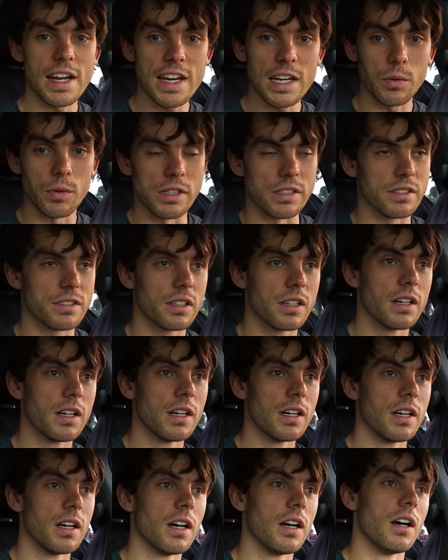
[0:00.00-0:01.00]
Anyways,
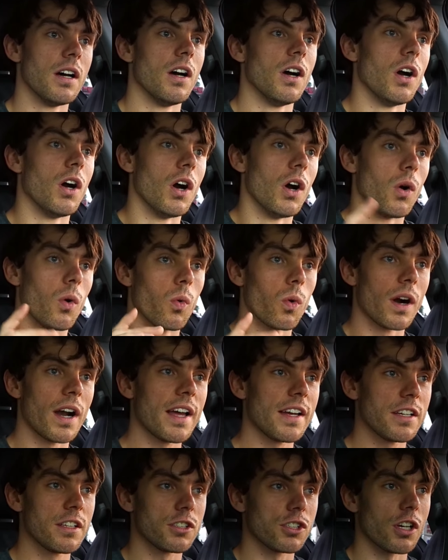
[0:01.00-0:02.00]
we're
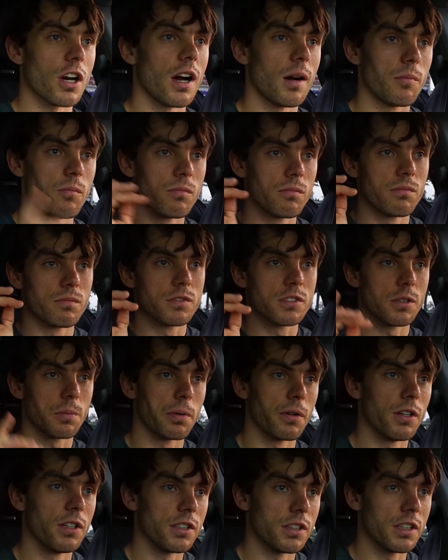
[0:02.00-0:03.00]
headed to the shop to
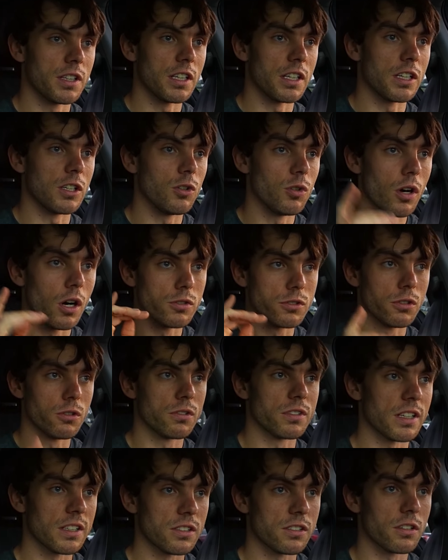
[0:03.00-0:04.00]
put the new O2
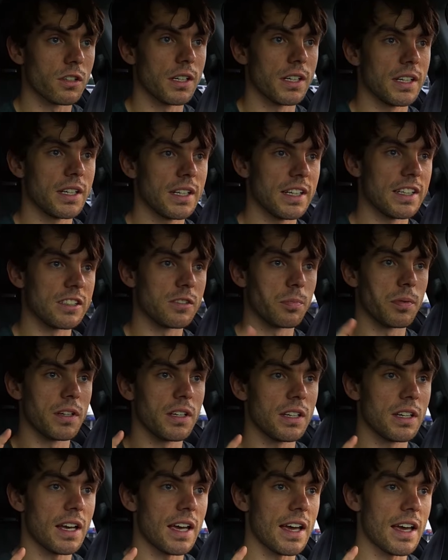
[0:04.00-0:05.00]
sensor in. It's
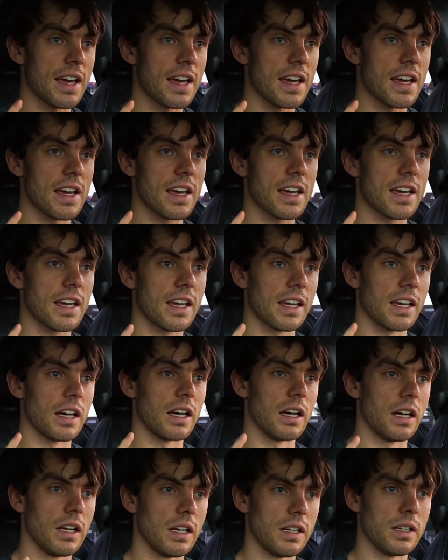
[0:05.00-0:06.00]
been an
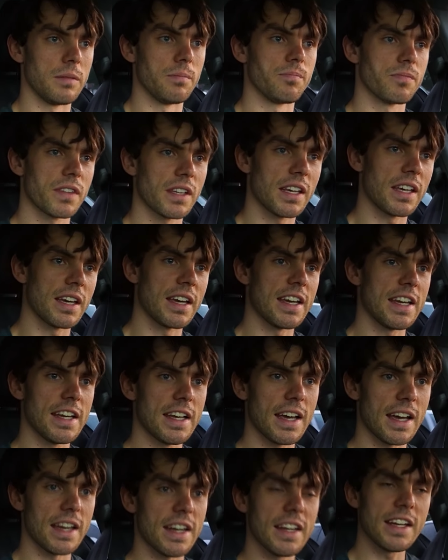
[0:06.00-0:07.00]

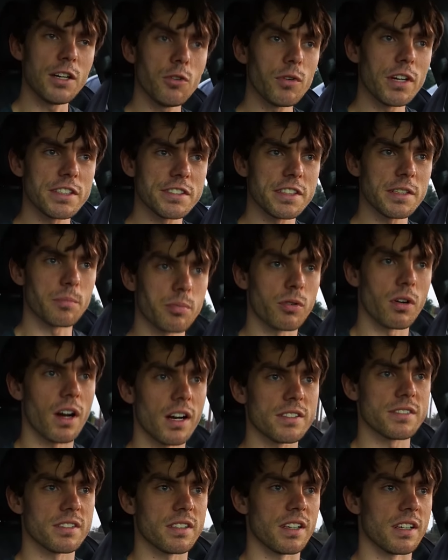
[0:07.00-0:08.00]
interesting
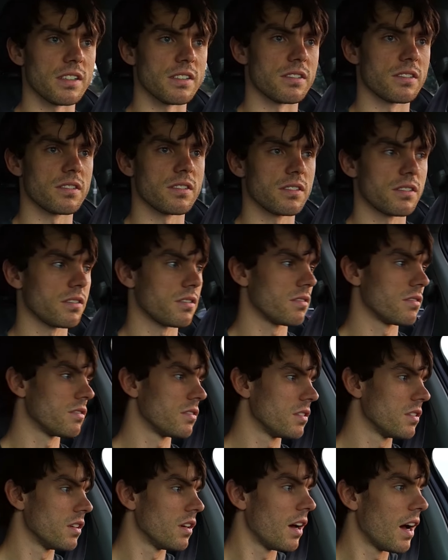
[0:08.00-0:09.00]
process.
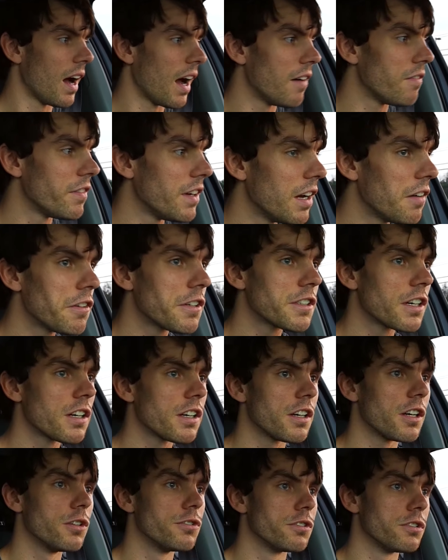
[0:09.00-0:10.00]
I've never
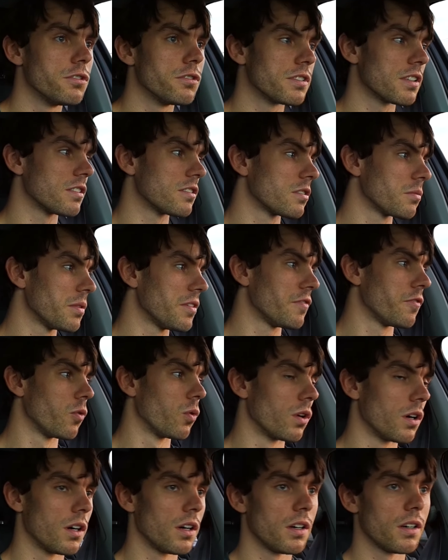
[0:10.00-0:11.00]
done an O2 sensor
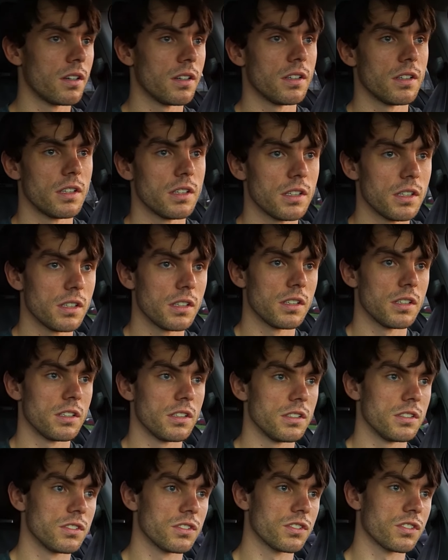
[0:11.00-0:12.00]
before,
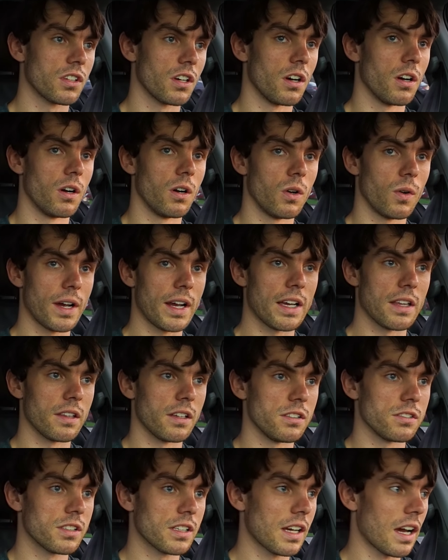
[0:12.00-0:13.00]
so, and
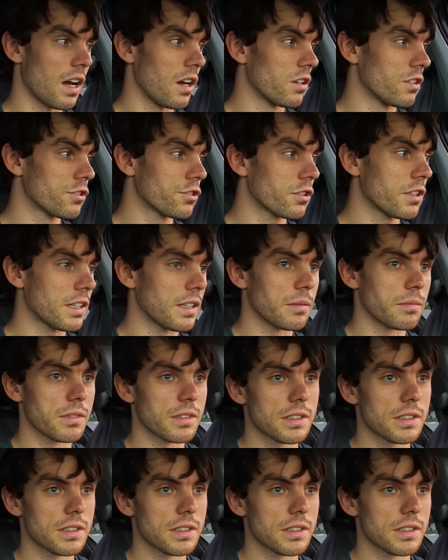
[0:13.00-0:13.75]
there's a guy on the street.